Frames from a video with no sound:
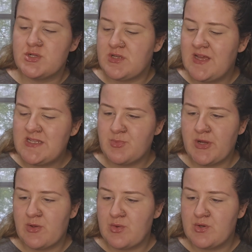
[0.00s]
So that's
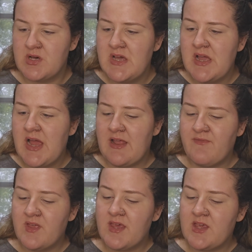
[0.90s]
pretty cool. And I
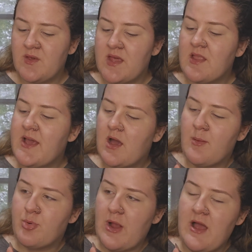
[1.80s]
feel like you get like a
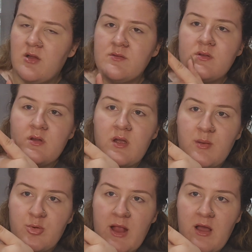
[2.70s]
brown,
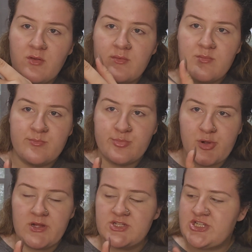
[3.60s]

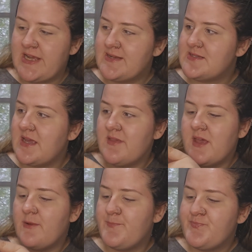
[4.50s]
bronze shades, and
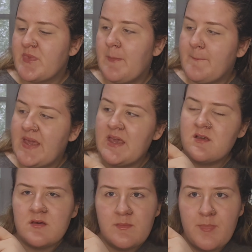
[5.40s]
then
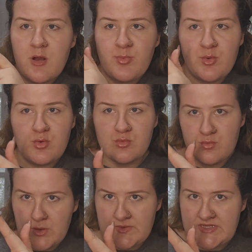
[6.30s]
pink, purple,
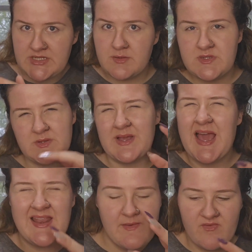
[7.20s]
rosy tones. So it
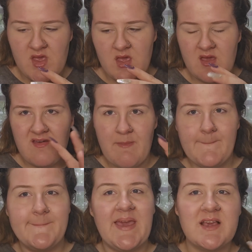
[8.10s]
kind of
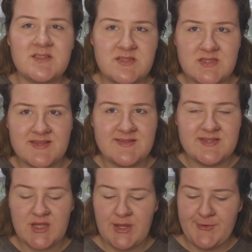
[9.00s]
makes sense,
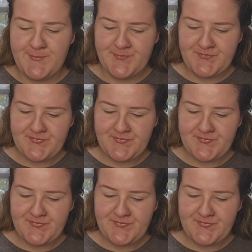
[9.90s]
you know?